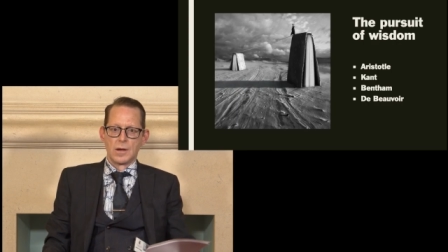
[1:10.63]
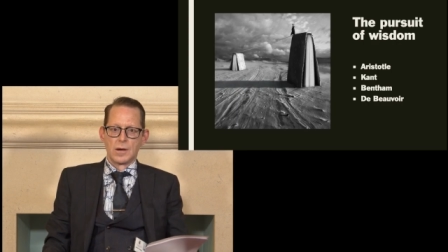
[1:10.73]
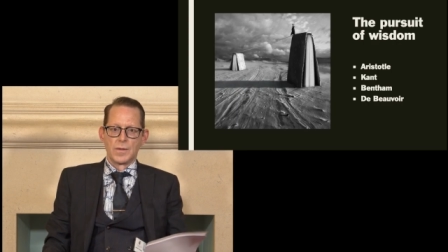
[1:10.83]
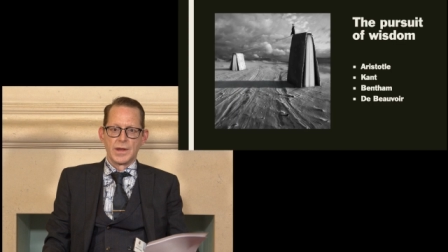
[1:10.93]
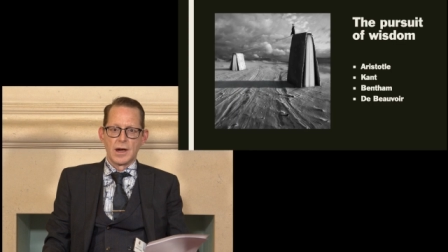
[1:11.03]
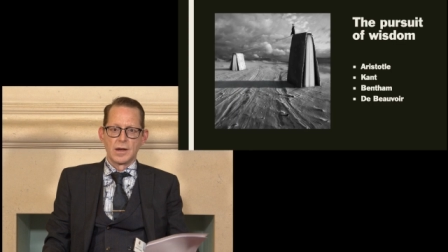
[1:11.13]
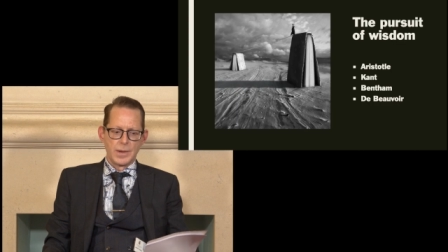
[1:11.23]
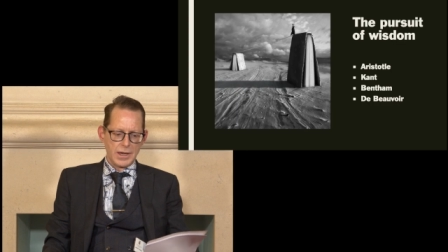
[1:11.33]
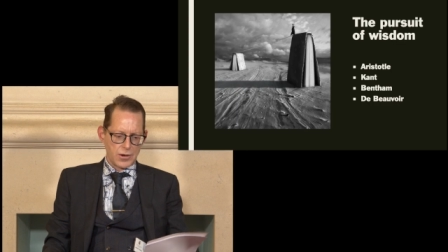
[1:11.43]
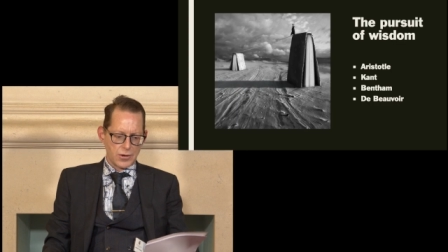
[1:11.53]
On the
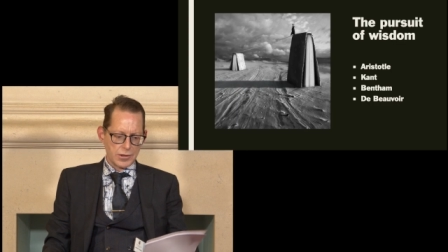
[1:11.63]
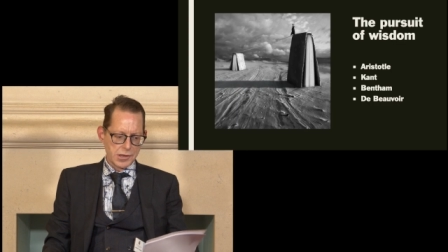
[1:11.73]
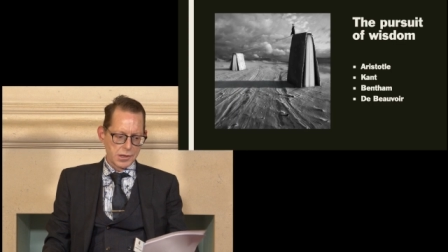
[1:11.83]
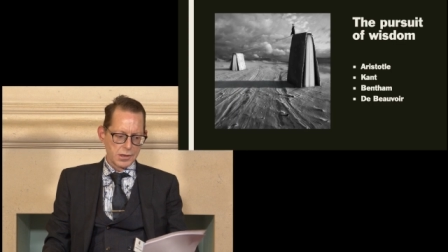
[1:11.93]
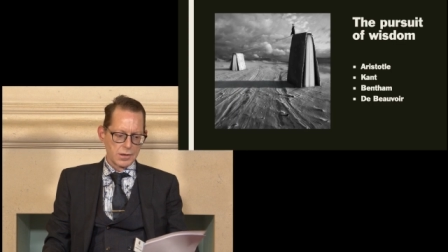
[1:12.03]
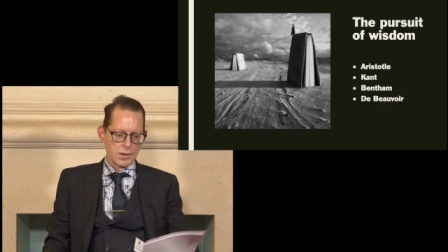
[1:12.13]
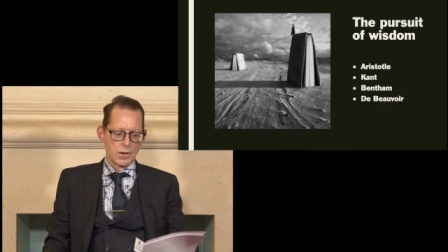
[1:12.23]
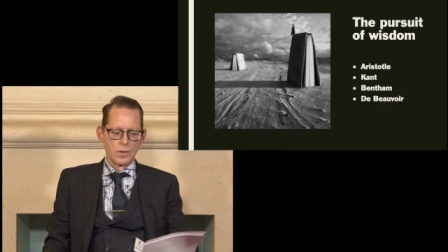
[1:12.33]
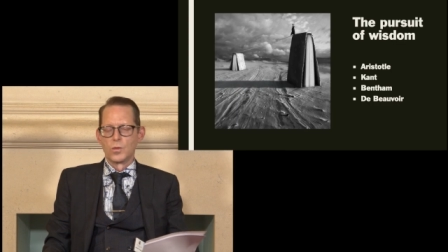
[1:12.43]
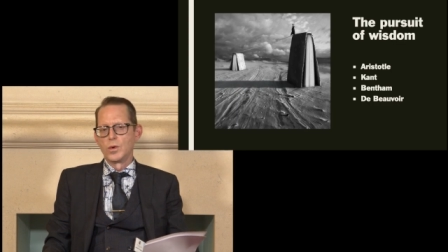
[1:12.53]
IB course,
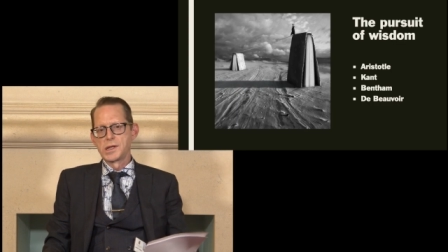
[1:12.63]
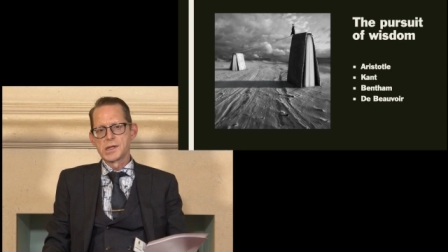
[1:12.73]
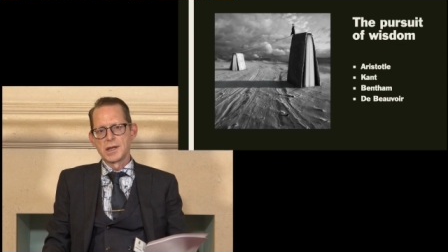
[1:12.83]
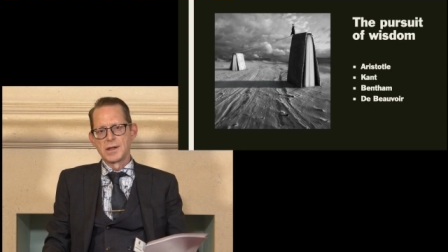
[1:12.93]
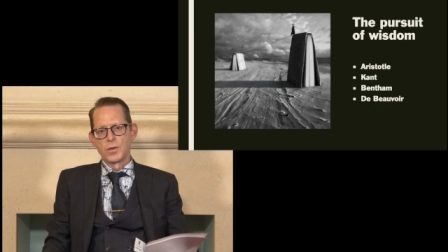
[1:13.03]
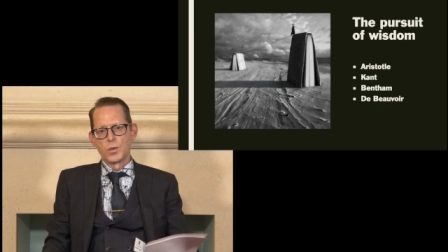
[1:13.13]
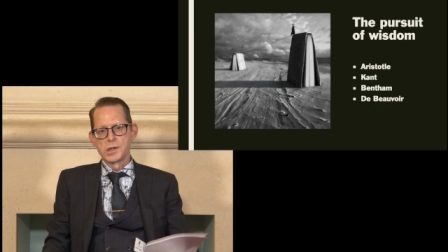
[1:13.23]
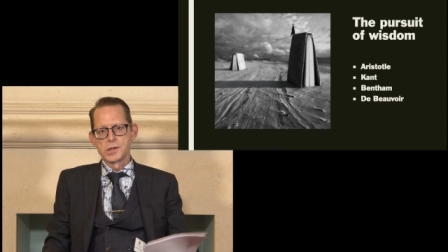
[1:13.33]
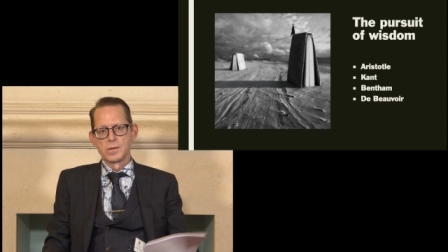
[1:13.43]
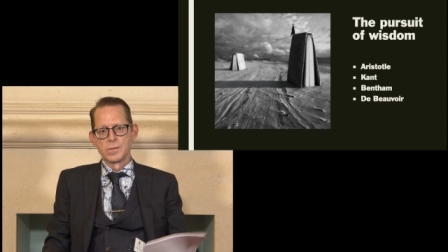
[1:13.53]
we study the
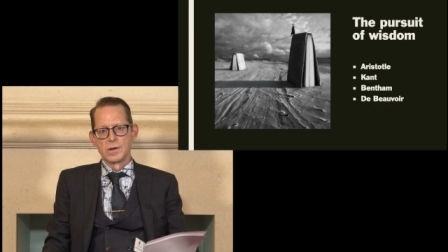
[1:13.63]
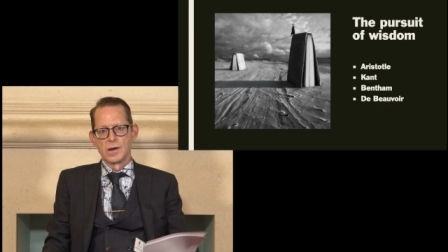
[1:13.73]
wisdom